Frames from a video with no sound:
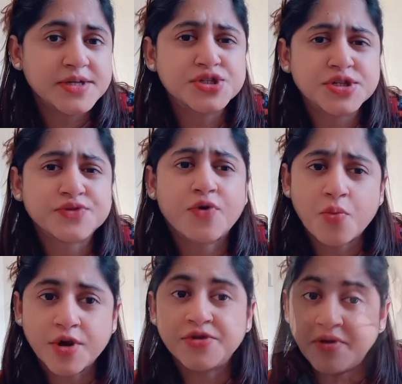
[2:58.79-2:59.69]
It's just for
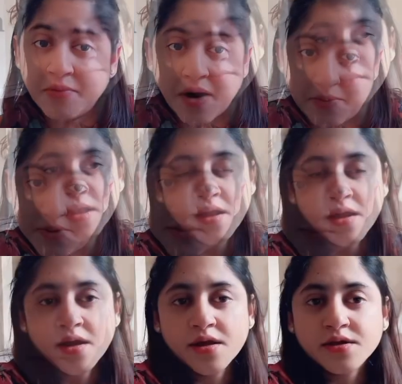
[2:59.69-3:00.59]
monitoring
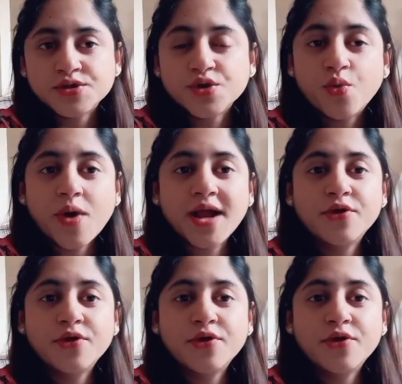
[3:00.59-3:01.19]
purpose. So while